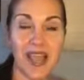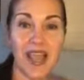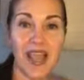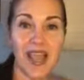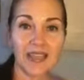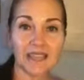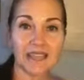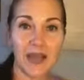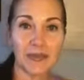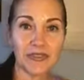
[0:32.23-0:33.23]
And
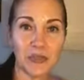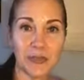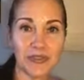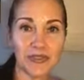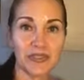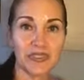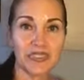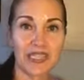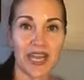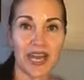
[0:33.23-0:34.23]
so I've been doing
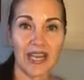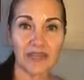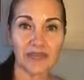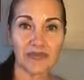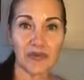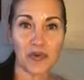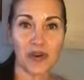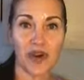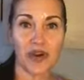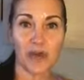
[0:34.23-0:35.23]
these lives
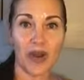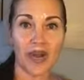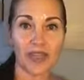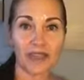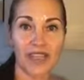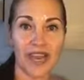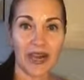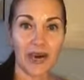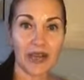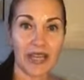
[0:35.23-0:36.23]
for a while
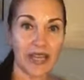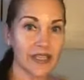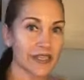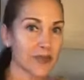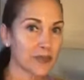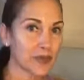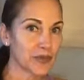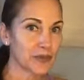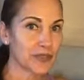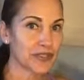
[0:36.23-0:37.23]
now, and the
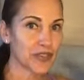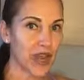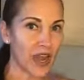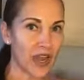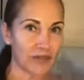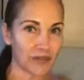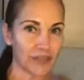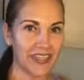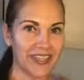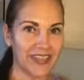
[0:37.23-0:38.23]
purpose of,
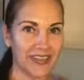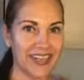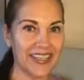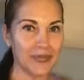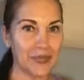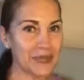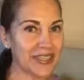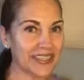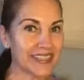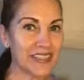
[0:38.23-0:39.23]
all right, I want to be
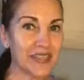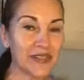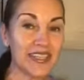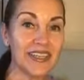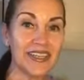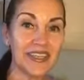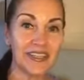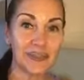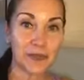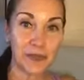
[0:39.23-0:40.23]
clear here.
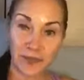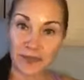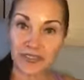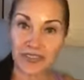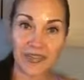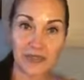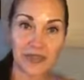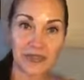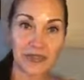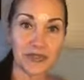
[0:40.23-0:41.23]
The purpose I've
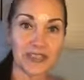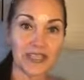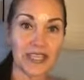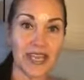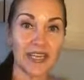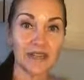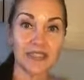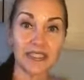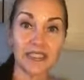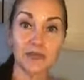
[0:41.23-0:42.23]
been doing these
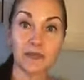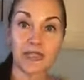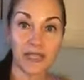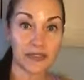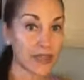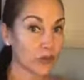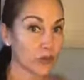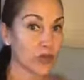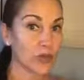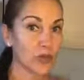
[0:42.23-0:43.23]
lives is because I
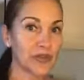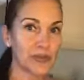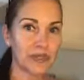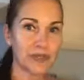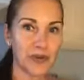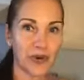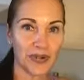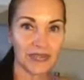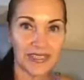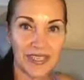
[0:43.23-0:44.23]
work with
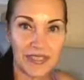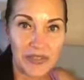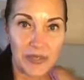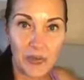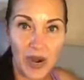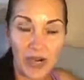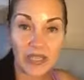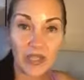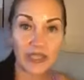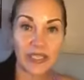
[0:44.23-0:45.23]
people who are
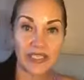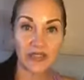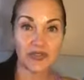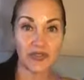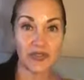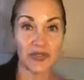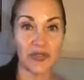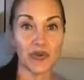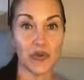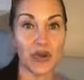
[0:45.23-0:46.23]
looking
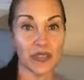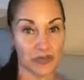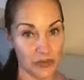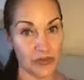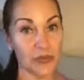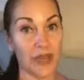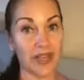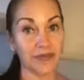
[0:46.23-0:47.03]
to lose weight.